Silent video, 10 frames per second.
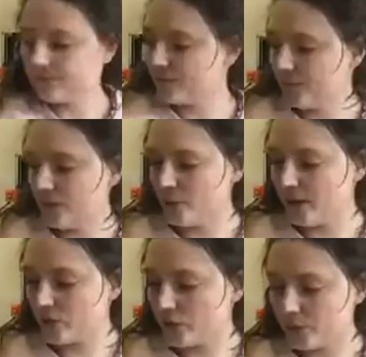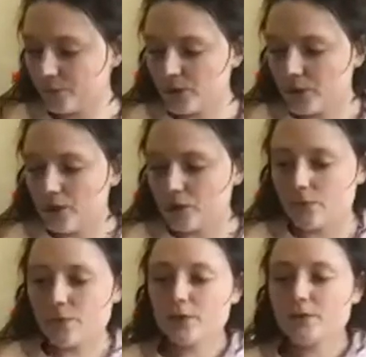your mixture. So the
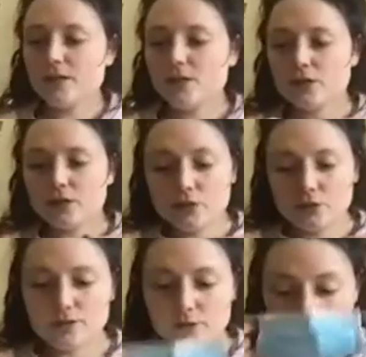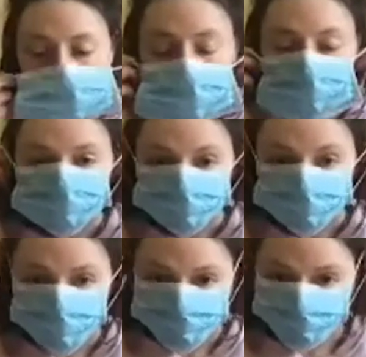first thing you're gonna do is you're gonna put on your
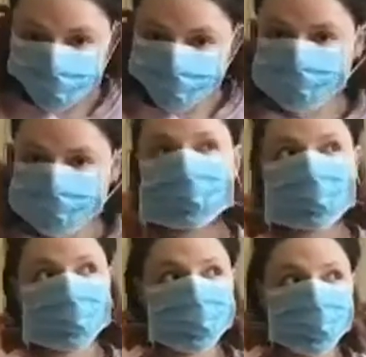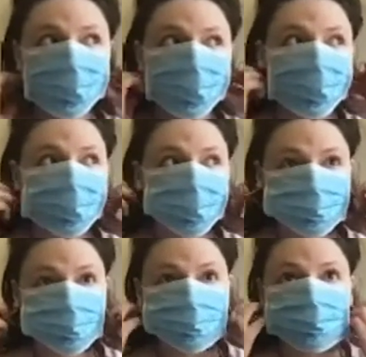mask because this is very
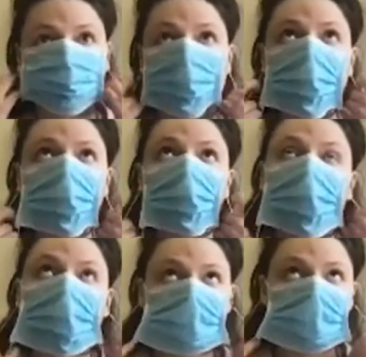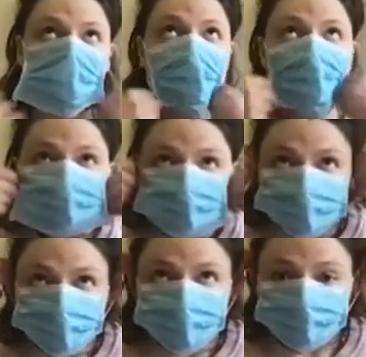dusty. I hope you can hear me even with the
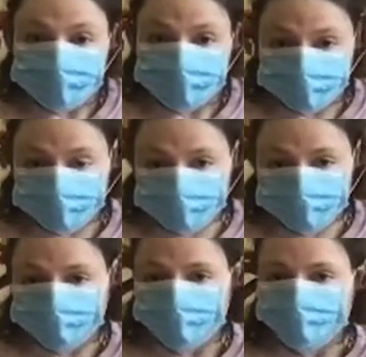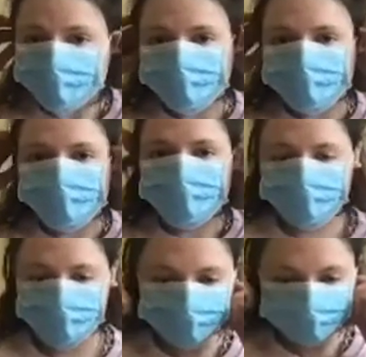mask. Um, this
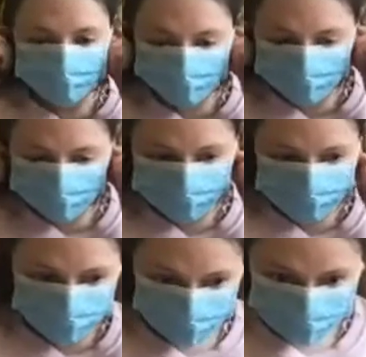is very dusty